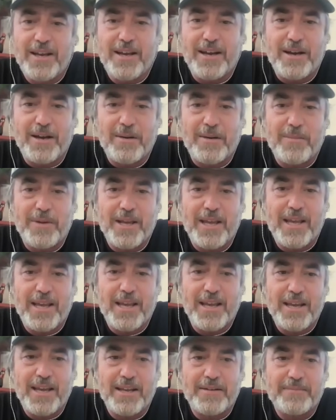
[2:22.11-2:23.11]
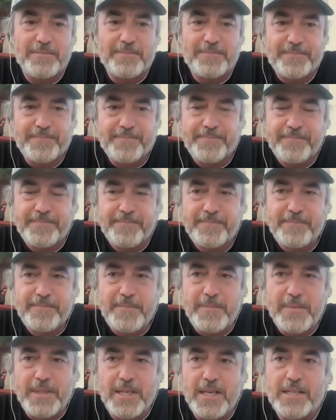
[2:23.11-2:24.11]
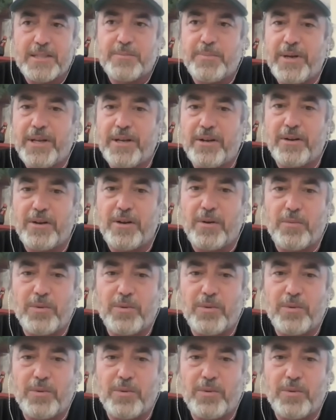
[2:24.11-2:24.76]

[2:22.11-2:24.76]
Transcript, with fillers: Um, and it's been a,